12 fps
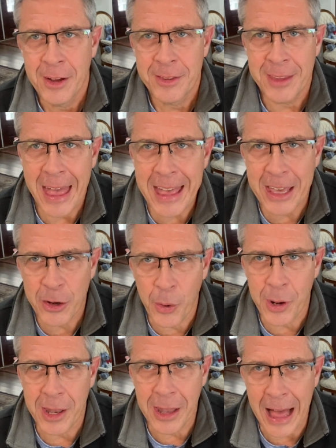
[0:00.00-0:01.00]
taken
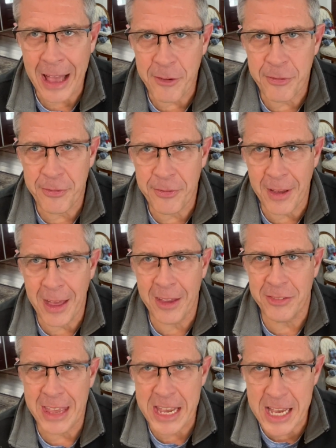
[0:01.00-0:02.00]
on life
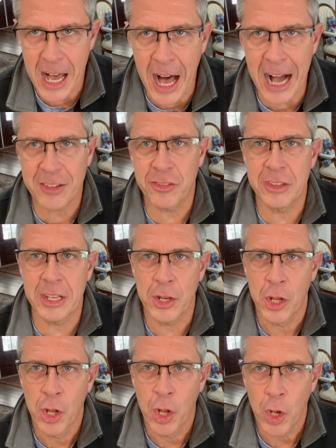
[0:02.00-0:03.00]
as a
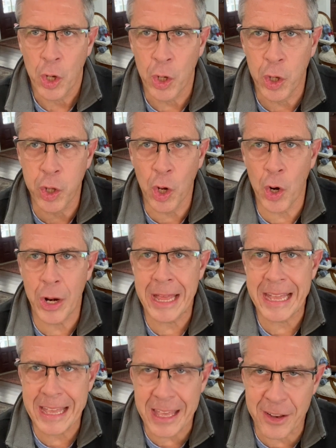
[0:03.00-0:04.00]
constant
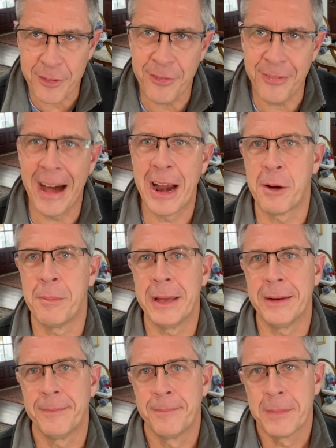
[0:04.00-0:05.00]
learning
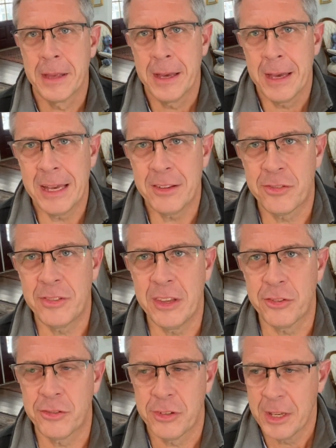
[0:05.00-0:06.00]
environment. It's
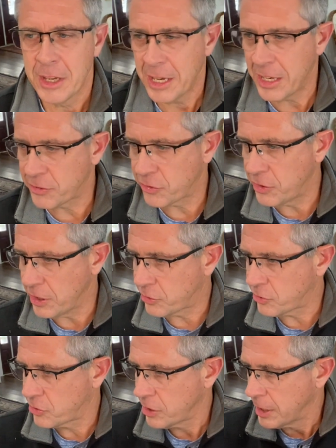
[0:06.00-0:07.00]
this it's
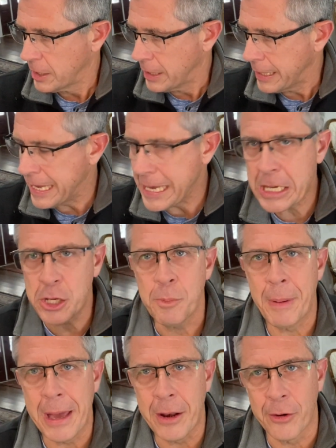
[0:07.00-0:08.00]
this
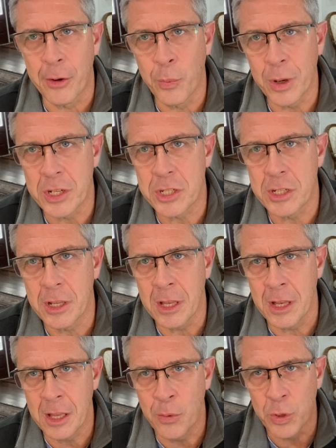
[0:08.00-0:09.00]
incubator in which
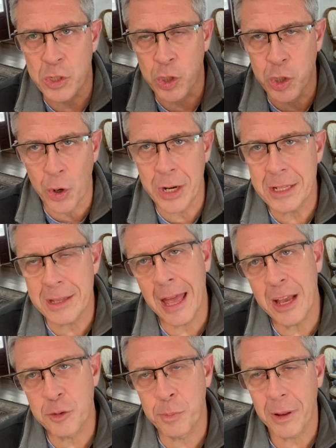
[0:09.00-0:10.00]
in which learning
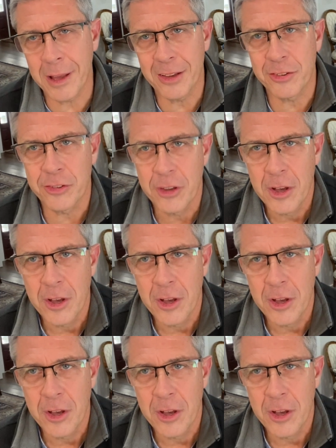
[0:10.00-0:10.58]
takes place